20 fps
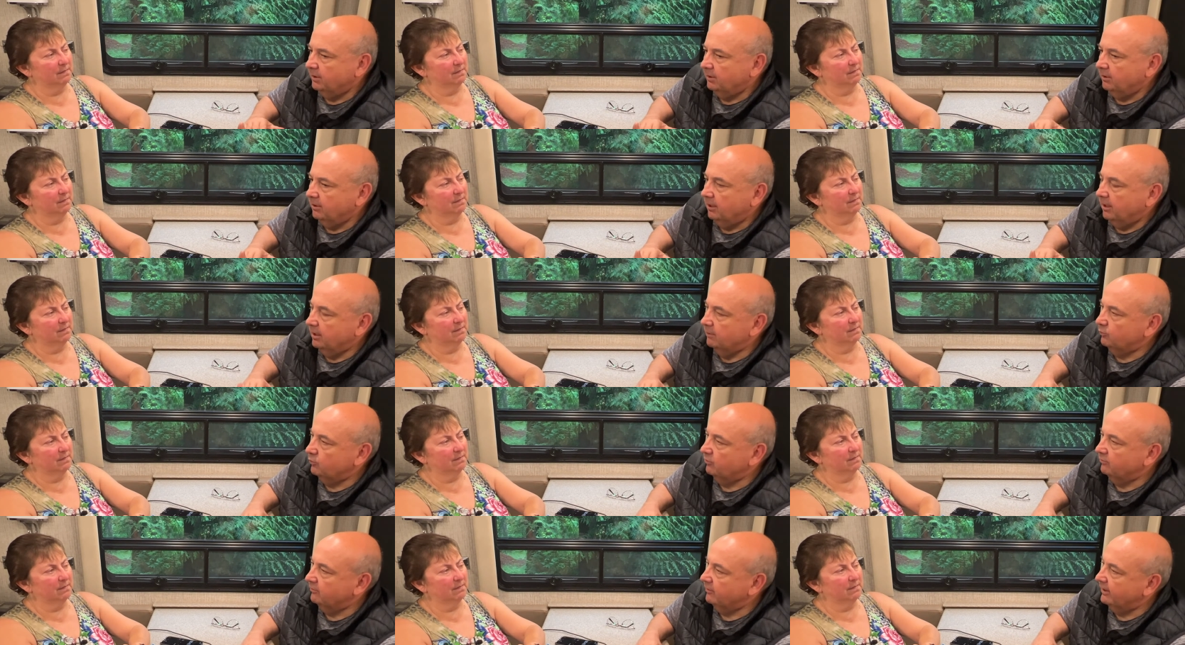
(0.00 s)
Speaker 1: God
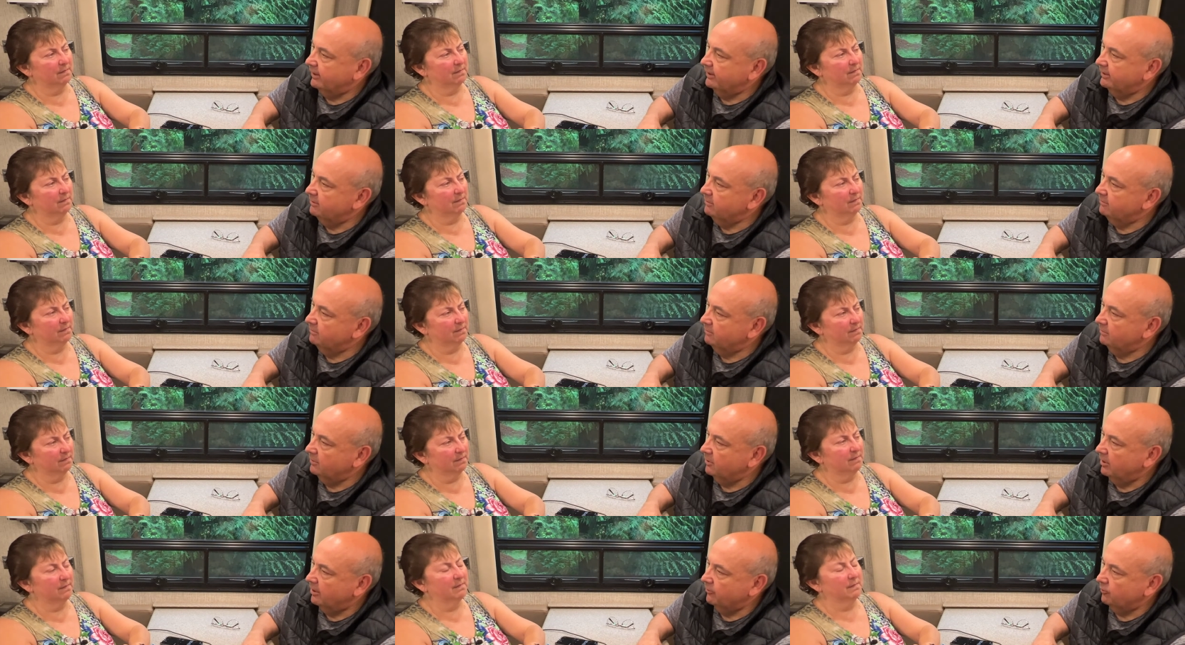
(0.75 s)
provided,
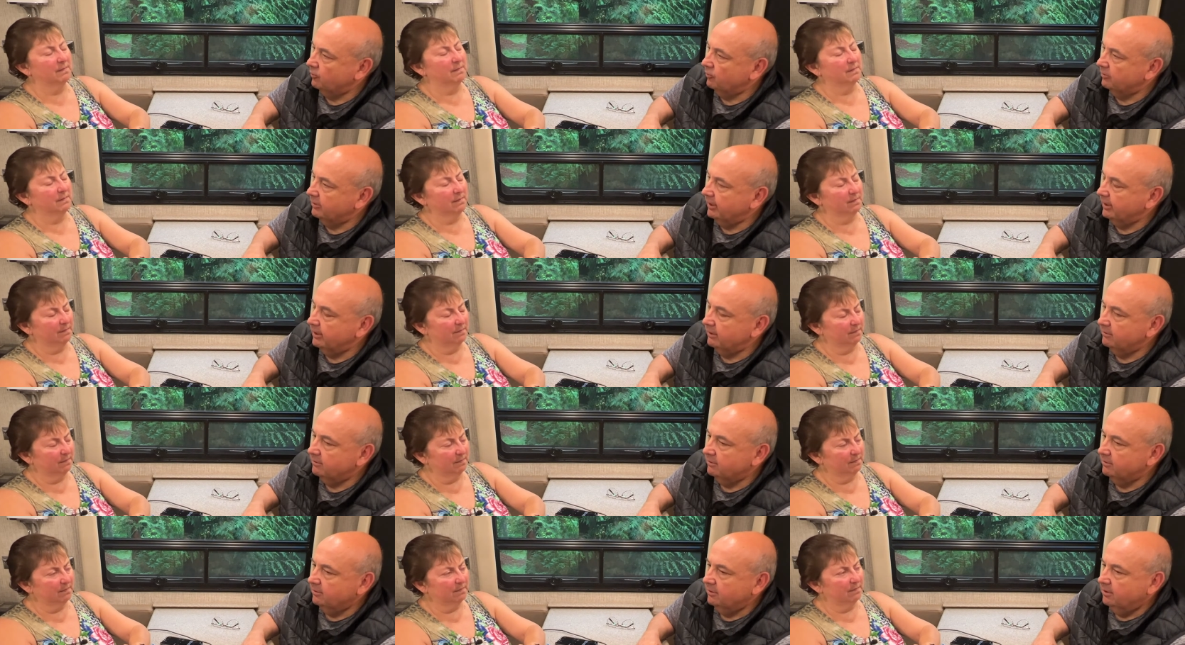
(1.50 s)
God
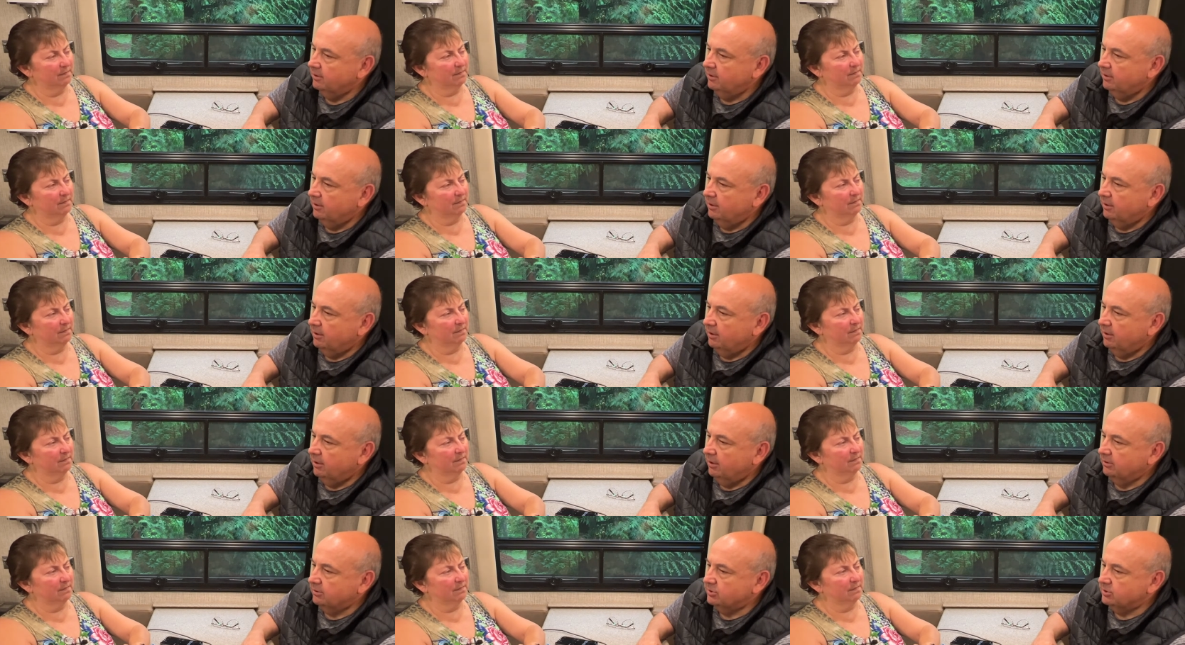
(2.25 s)
ordained,
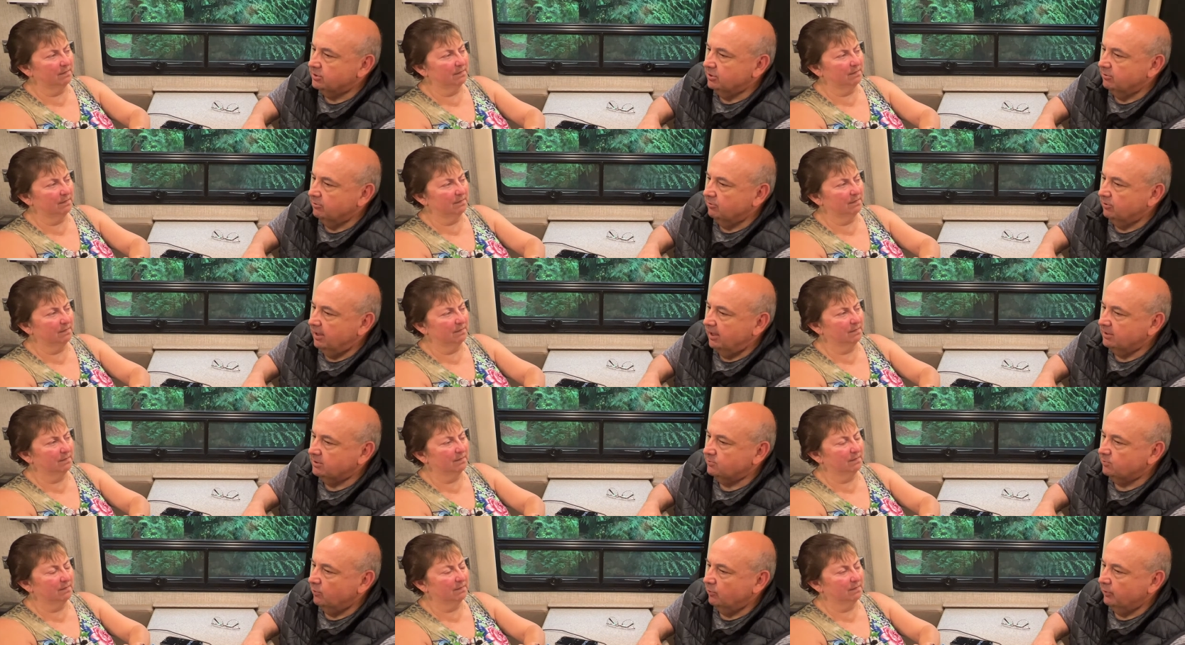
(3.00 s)
and so
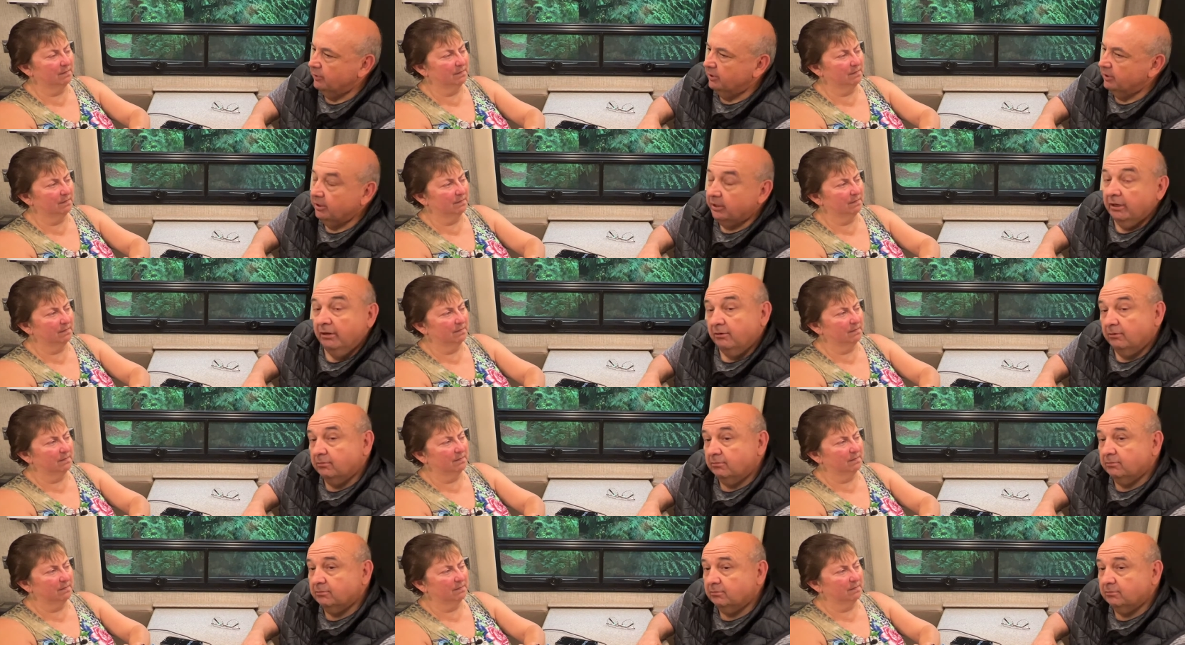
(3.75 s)
that's where we're going to go.